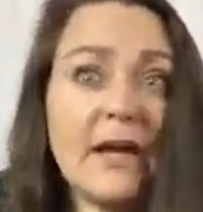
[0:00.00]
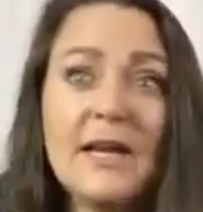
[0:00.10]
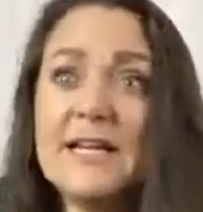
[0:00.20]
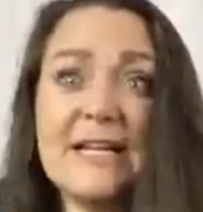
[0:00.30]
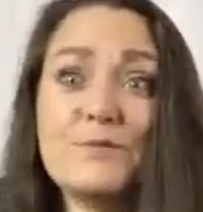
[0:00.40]

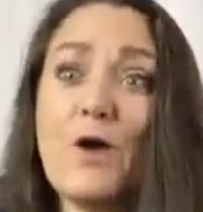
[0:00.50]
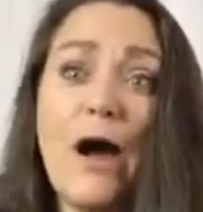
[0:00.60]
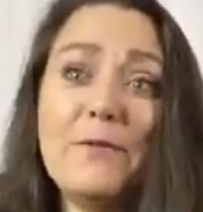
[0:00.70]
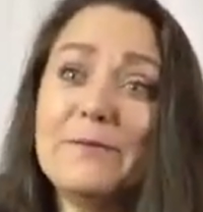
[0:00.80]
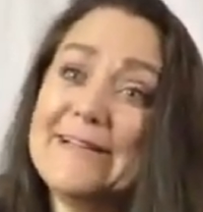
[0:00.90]
it's
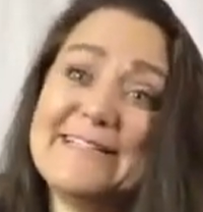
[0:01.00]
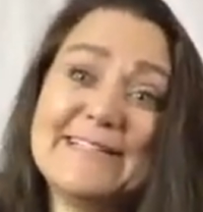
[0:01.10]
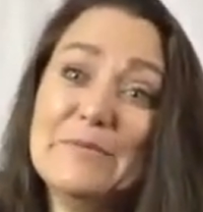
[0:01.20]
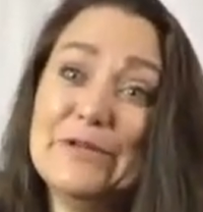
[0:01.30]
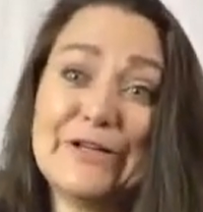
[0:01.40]
probably
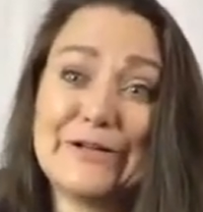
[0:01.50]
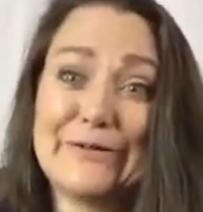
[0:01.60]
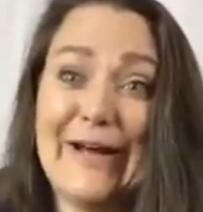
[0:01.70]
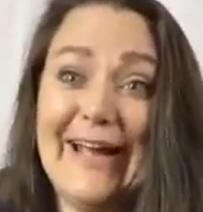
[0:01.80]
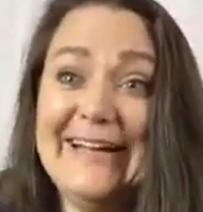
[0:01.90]

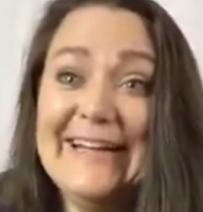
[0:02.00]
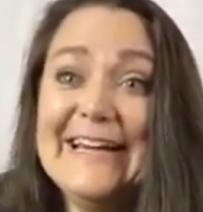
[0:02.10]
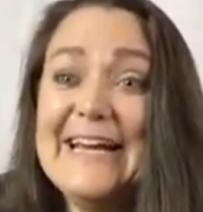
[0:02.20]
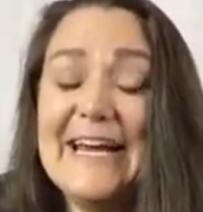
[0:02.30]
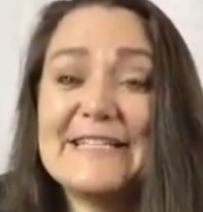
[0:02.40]
similar, right?
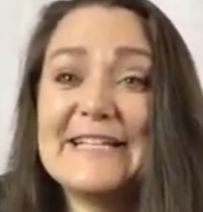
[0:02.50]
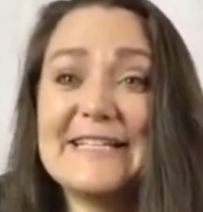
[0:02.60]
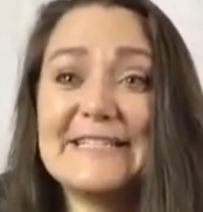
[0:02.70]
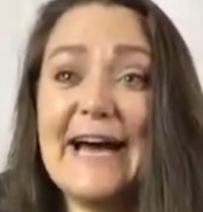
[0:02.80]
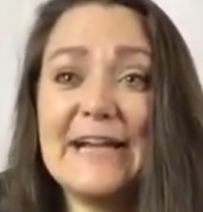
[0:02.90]

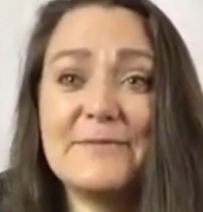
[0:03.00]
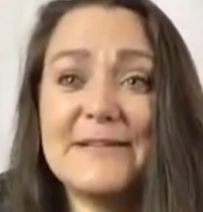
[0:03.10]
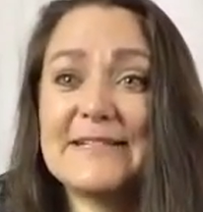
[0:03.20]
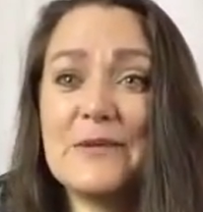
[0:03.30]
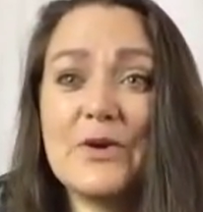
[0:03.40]
It's got to
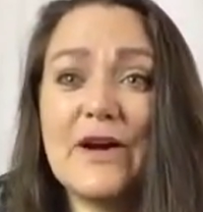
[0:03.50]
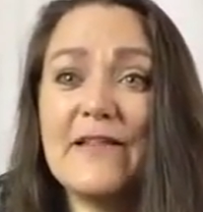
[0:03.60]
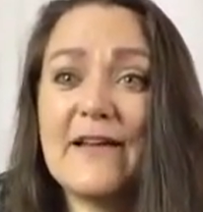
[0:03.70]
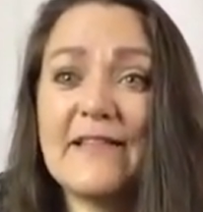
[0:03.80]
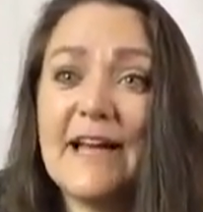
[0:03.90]
be somewhere
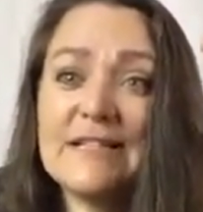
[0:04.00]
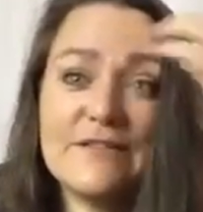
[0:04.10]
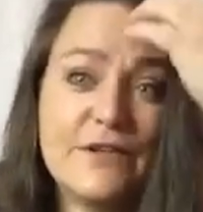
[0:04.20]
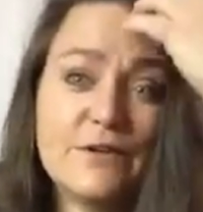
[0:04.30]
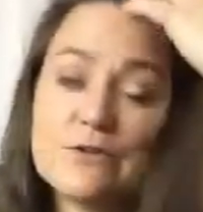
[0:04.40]
along the lines
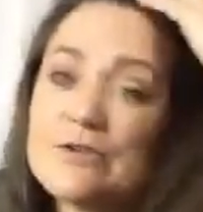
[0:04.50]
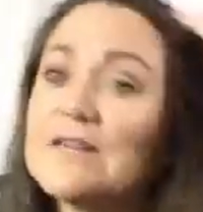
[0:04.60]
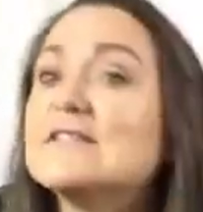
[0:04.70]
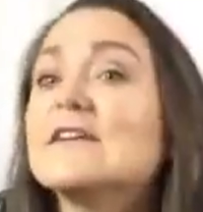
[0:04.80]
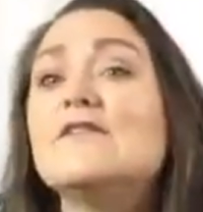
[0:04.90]
of you don't
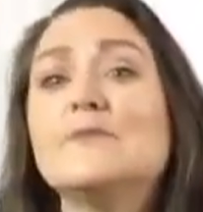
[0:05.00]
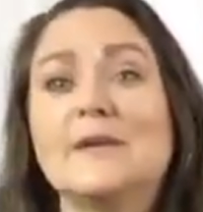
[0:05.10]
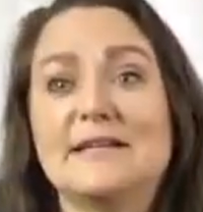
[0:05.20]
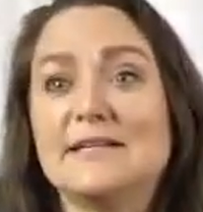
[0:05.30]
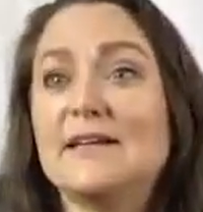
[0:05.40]
trust the
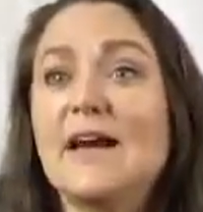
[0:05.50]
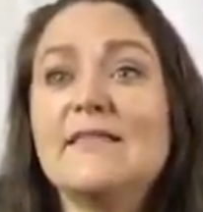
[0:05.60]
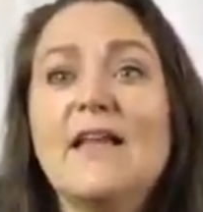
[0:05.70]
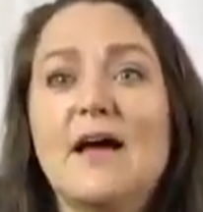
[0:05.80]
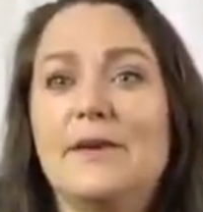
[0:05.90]
government. It's a
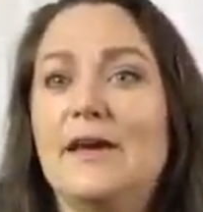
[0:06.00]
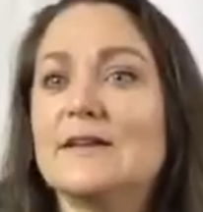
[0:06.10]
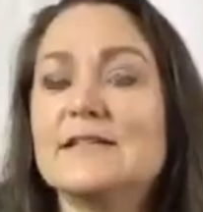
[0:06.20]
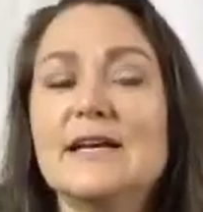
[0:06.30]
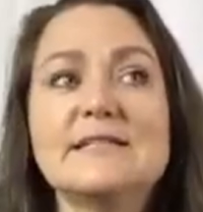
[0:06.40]
gun lobby.
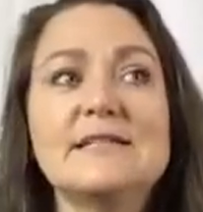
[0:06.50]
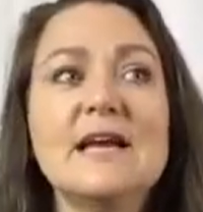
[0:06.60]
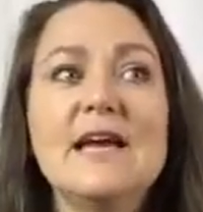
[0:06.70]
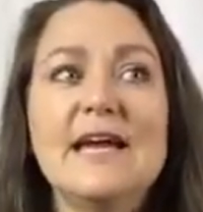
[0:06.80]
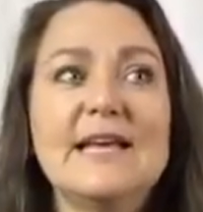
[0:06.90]

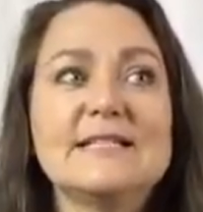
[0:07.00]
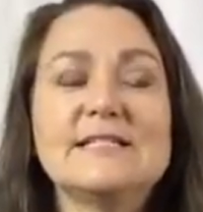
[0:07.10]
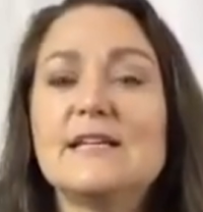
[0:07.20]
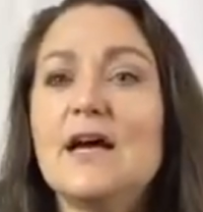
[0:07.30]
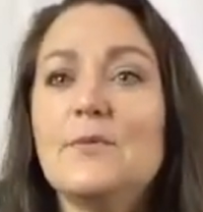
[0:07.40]

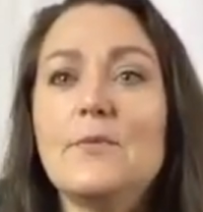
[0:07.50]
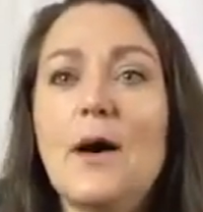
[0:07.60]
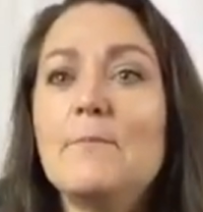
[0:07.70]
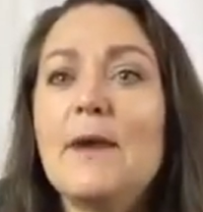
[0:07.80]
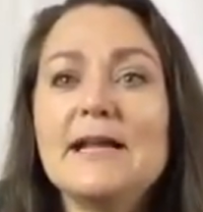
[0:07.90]
It's
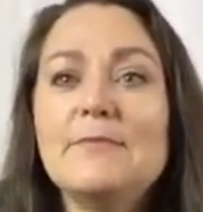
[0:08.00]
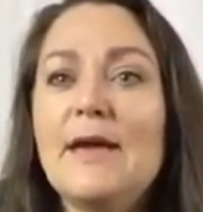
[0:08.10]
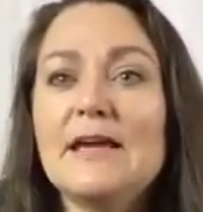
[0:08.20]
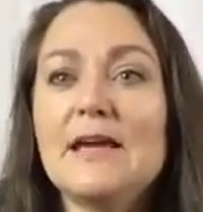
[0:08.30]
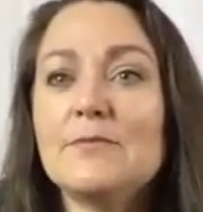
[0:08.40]
a
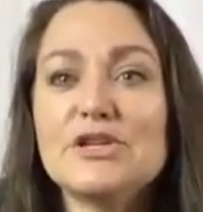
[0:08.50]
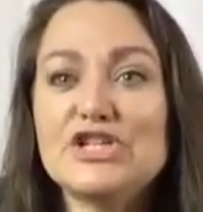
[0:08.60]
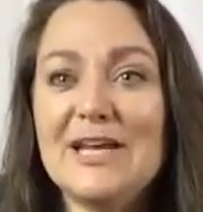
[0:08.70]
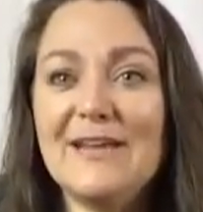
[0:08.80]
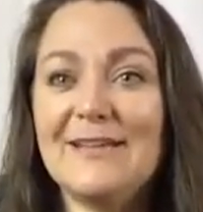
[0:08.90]
money-making
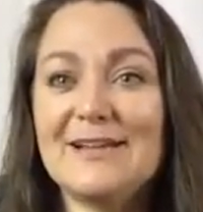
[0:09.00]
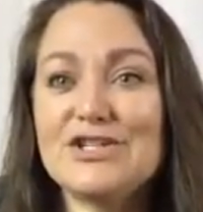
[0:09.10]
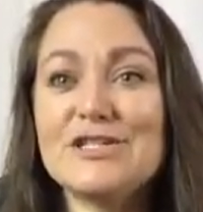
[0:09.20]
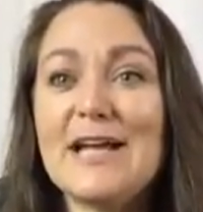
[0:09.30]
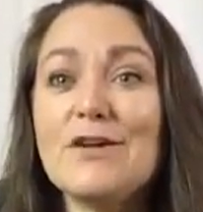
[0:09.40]
machine that
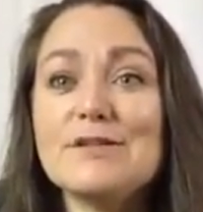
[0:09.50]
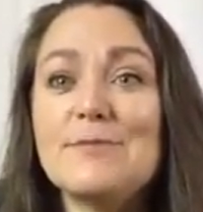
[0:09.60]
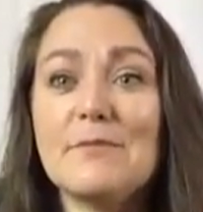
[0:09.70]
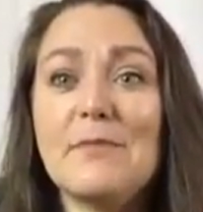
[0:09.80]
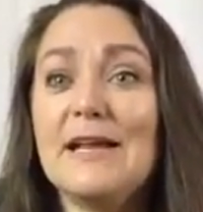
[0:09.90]
is just out to
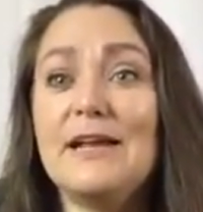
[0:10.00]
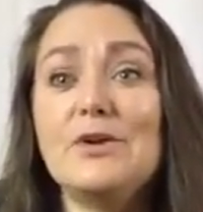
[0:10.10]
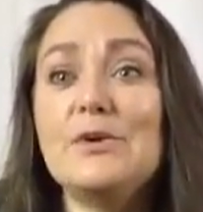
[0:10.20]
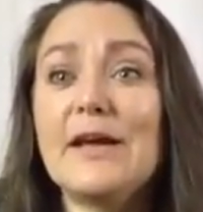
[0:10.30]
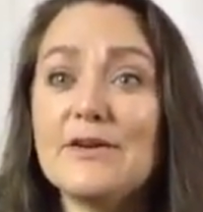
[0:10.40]
make money, and
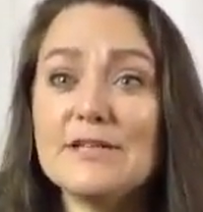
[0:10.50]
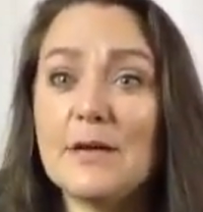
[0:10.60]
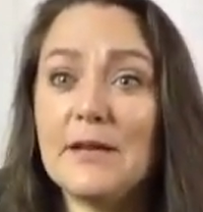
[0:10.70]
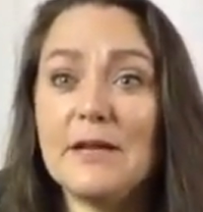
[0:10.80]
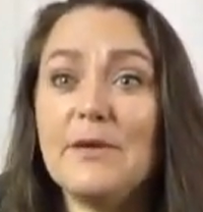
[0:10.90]
who cares how
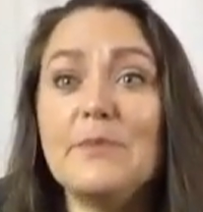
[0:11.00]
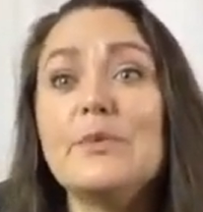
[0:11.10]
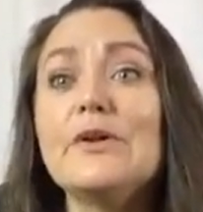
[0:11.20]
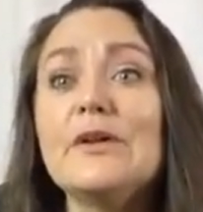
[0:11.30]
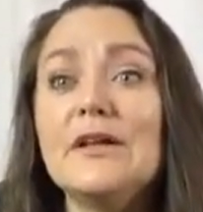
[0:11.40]
many
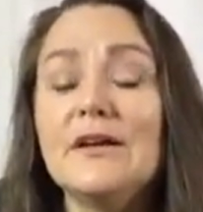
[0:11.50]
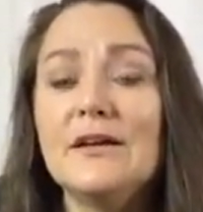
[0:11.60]
people